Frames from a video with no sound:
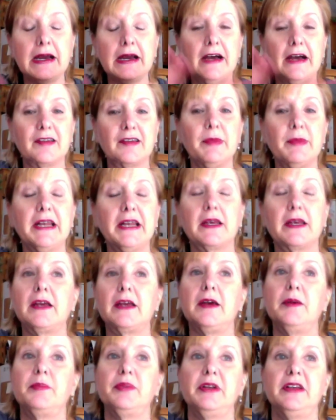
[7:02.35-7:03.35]
would I sink a lot
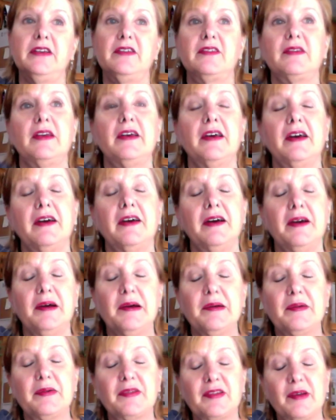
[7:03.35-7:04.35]
of money into it and go
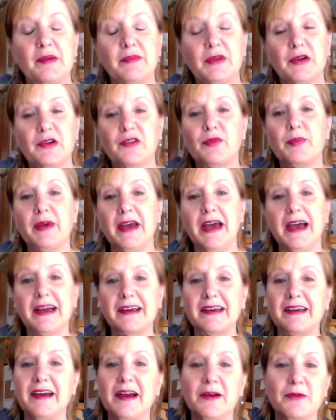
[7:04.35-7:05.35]
broke? Because I had done
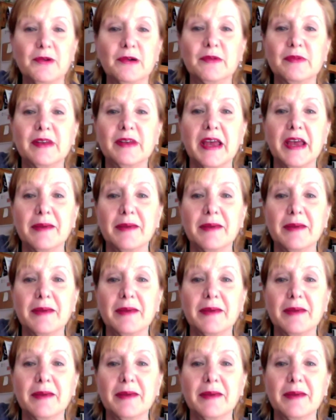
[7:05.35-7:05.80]
other things.